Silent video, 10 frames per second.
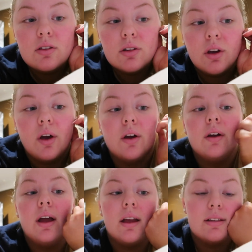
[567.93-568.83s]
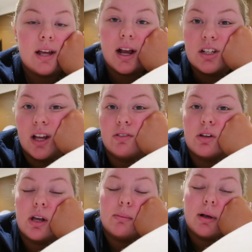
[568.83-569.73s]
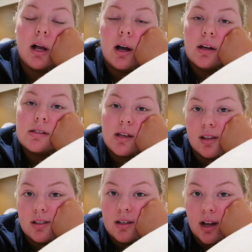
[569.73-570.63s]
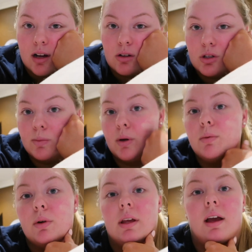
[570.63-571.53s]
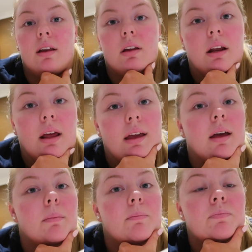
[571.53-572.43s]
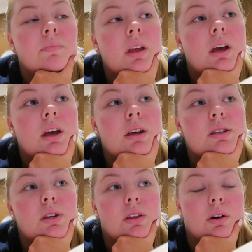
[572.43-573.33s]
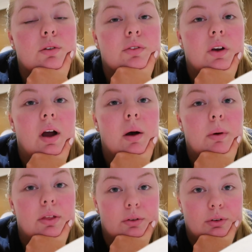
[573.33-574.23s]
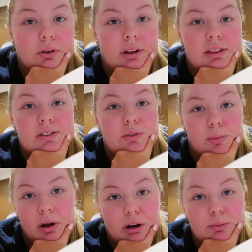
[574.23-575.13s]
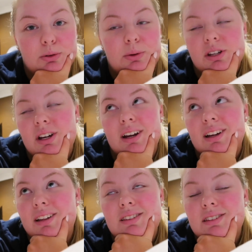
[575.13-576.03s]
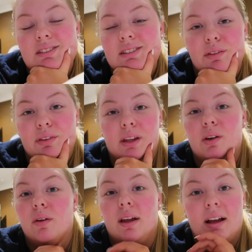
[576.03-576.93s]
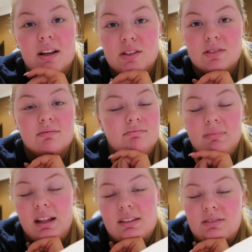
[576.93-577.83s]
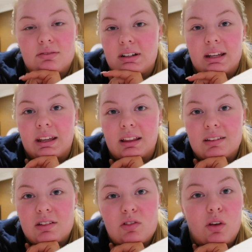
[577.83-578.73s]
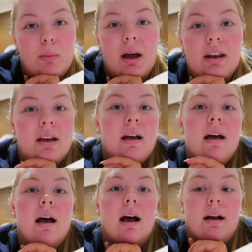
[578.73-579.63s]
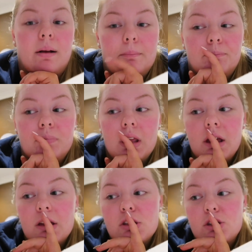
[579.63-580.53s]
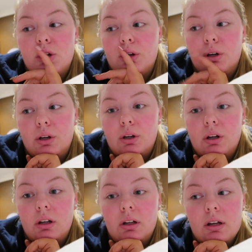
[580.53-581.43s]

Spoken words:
to go and actually have to go get my car assessed now tomorrow morning at 9 a.m. so they'll figure out whether or not it's repairable, which it's definitely not. Like, it's ridiculous, it's so bad. So